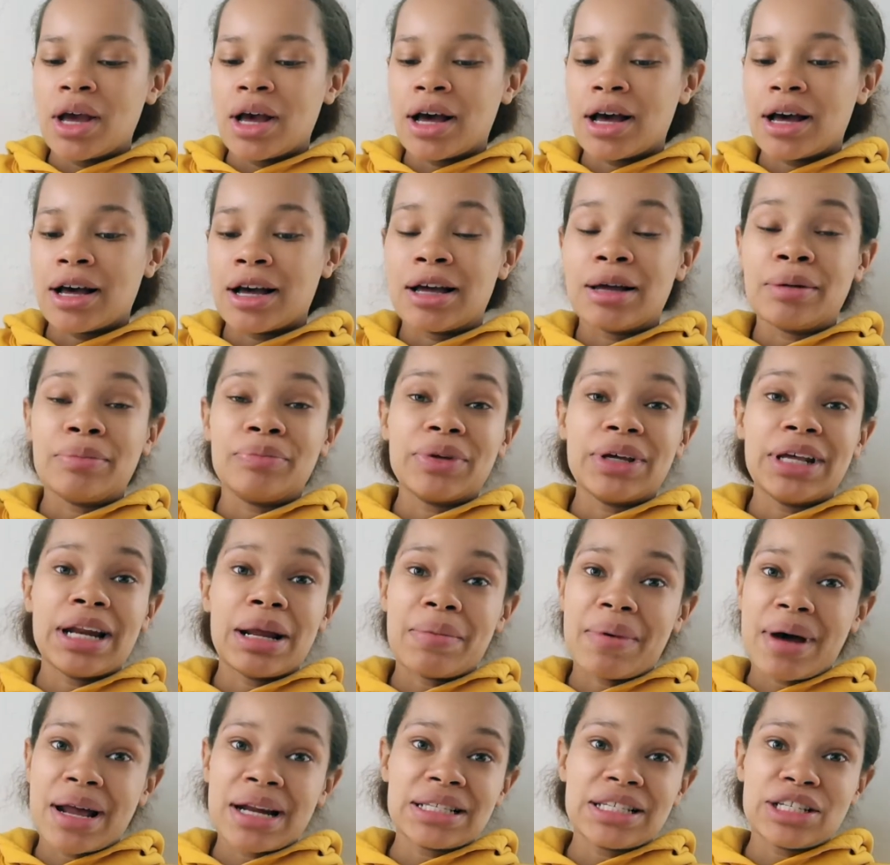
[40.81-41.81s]
And
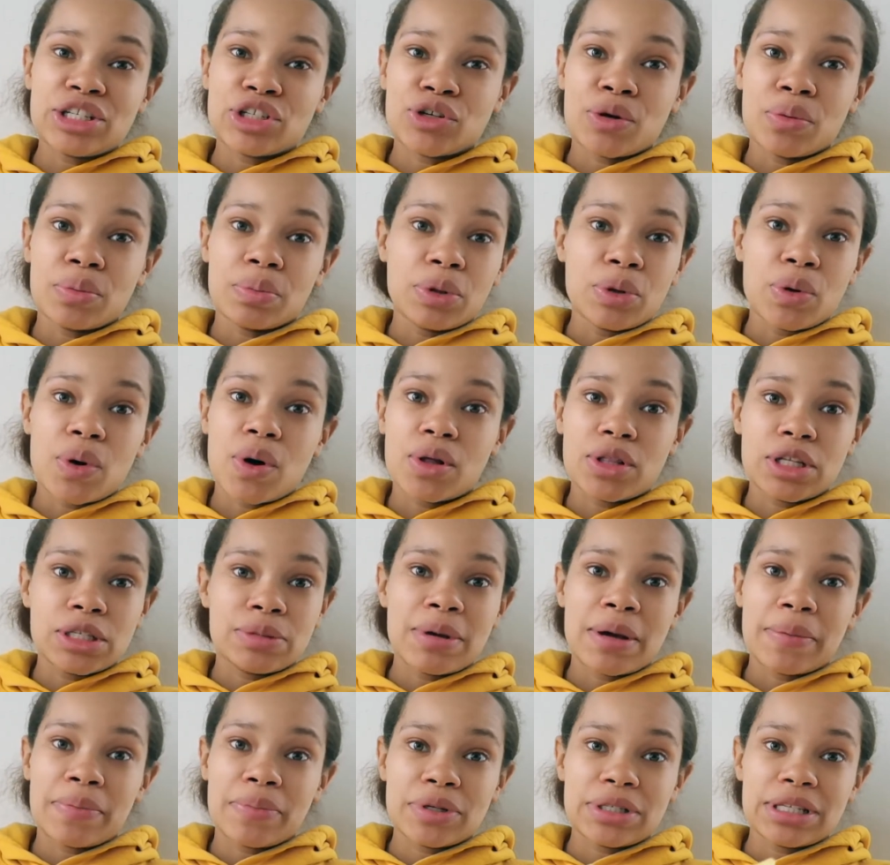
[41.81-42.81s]
I'm honestly just gonna throw all these
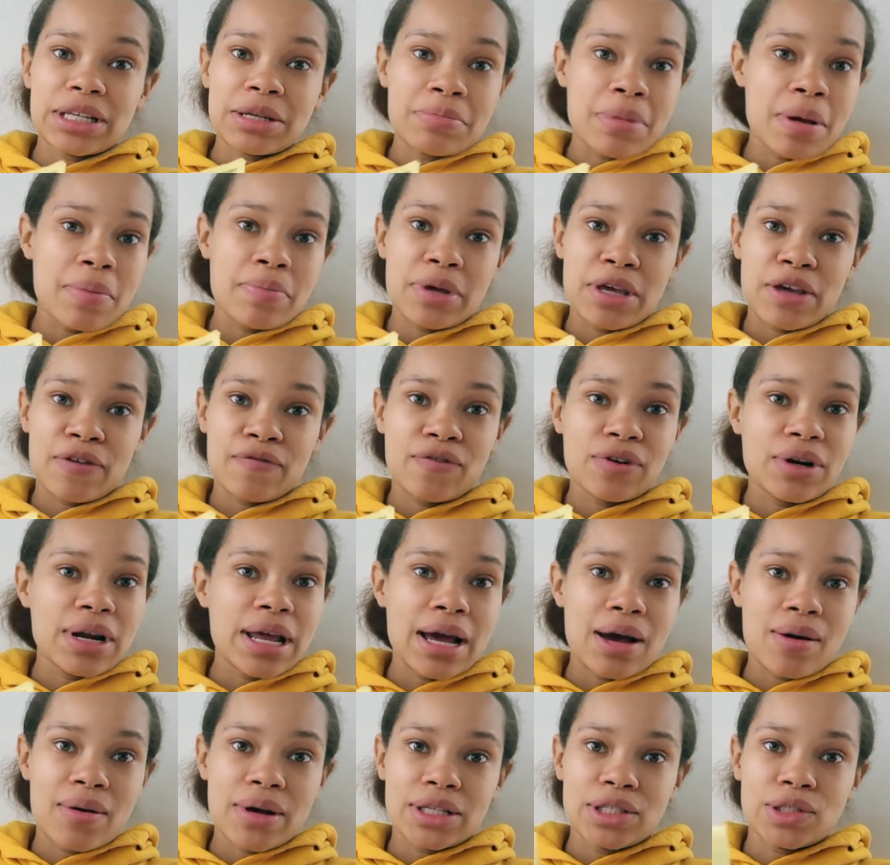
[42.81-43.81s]
papers in my bin for
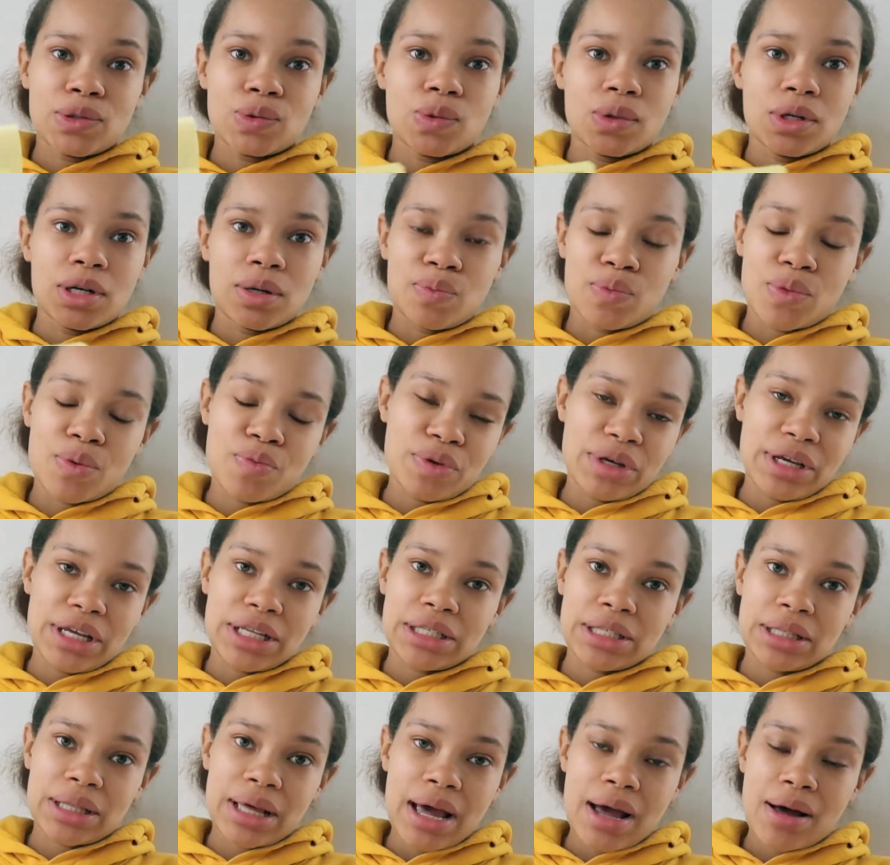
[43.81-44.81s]
now and sort them when we
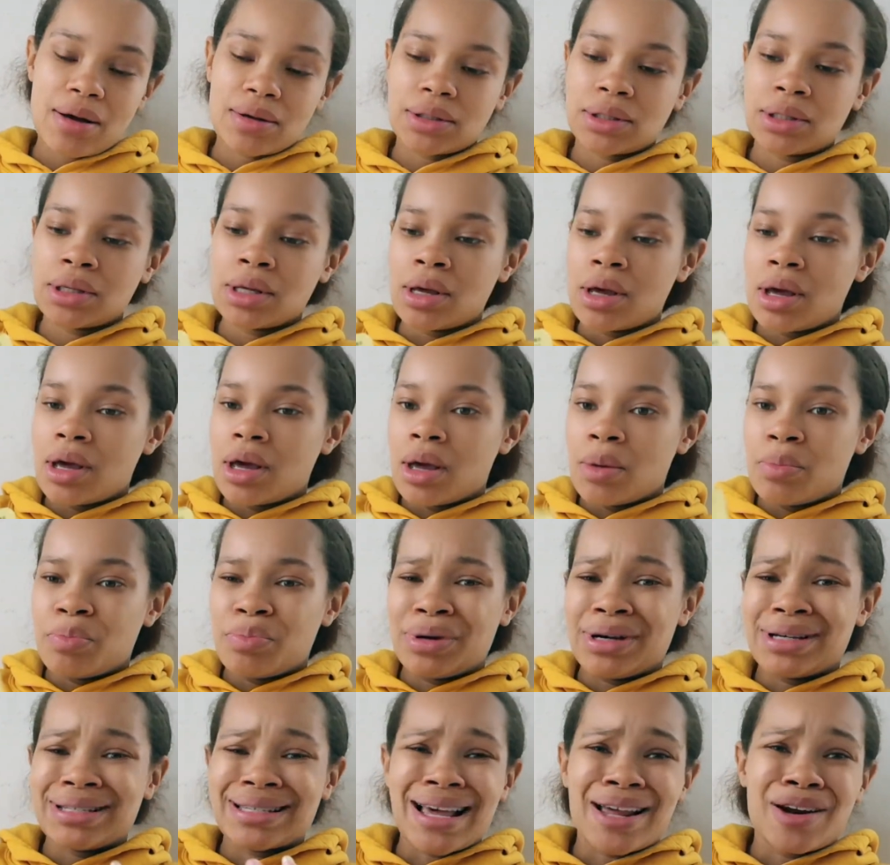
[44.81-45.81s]
get to the house,
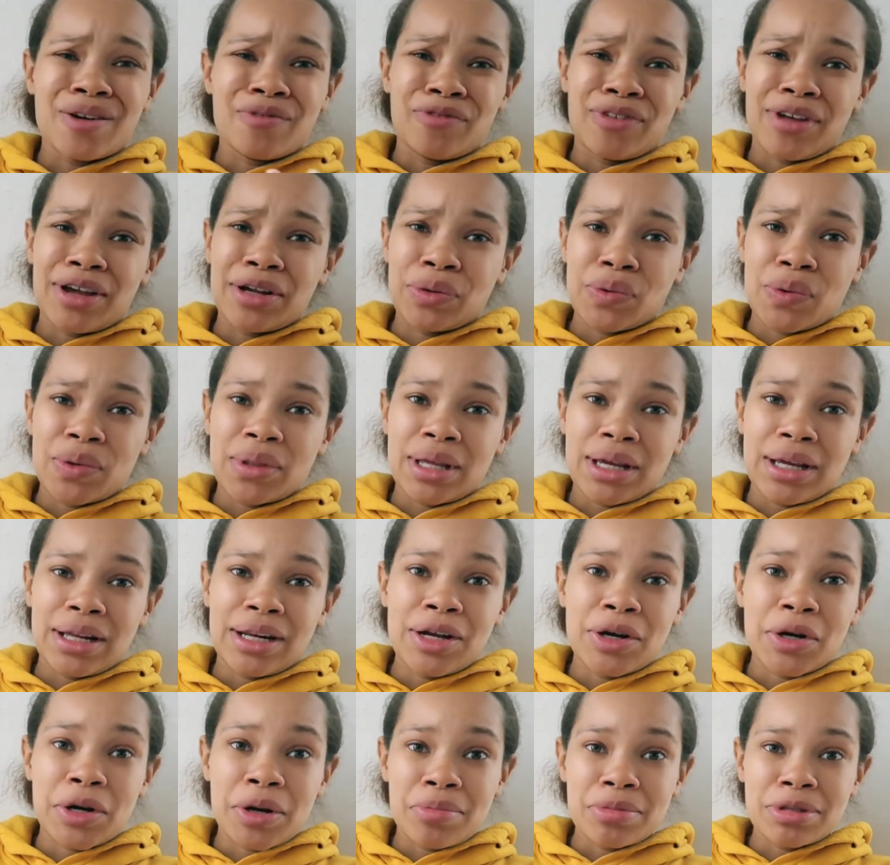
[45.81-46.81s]
because I don't feel like doing that.
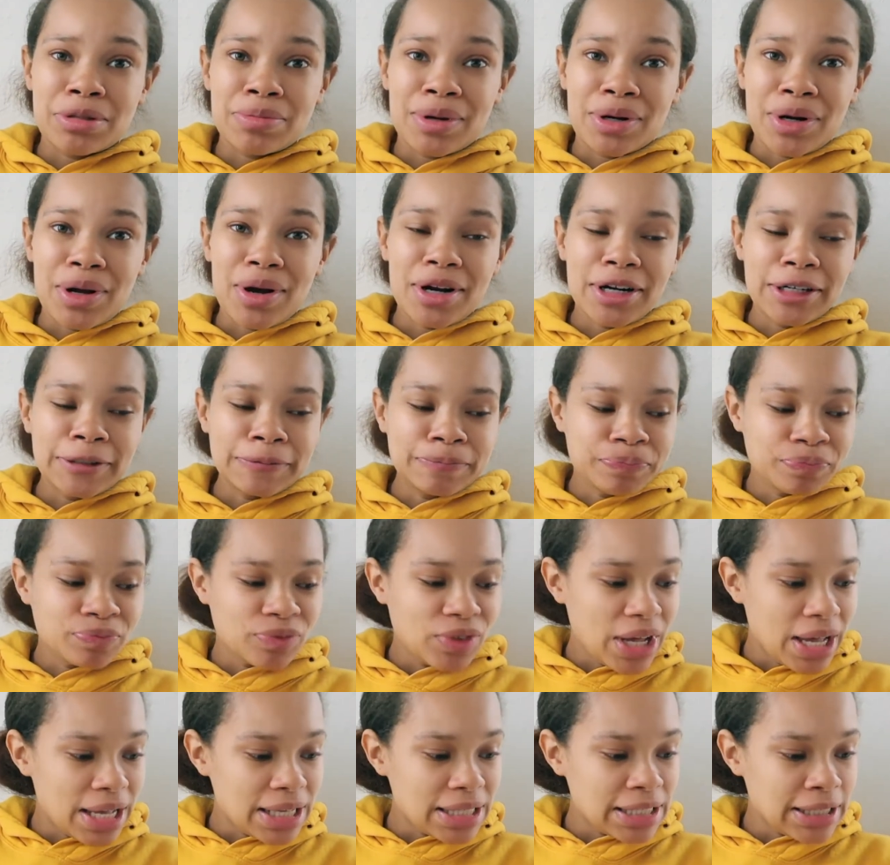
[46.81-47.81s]
Here comes my daughter.
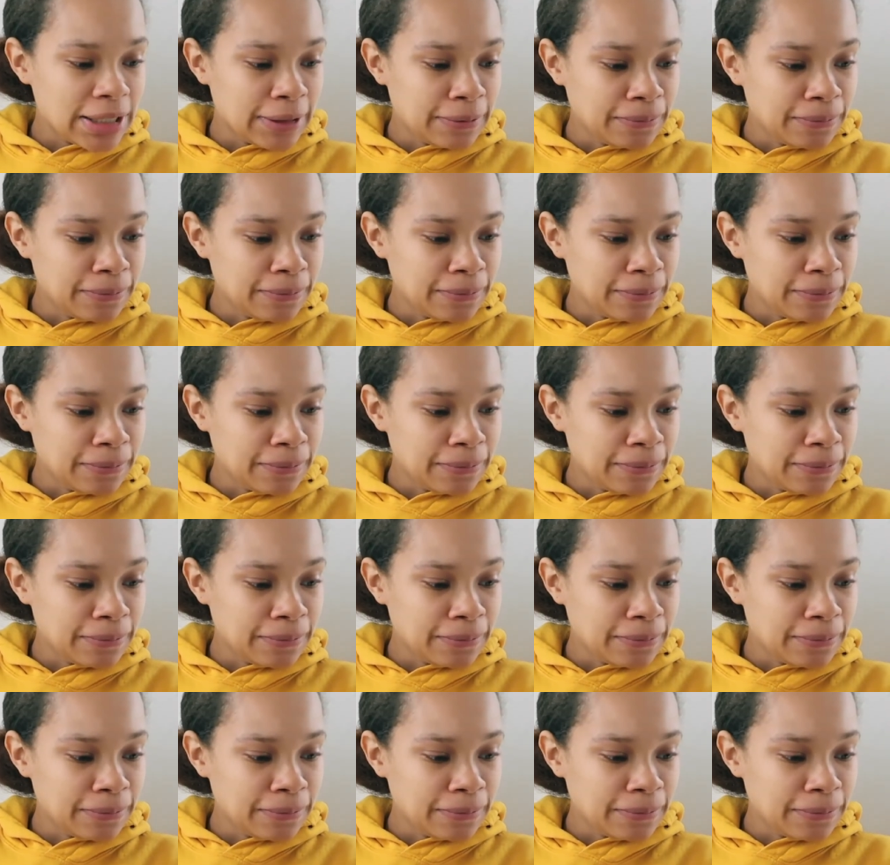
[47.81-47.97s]
Yes?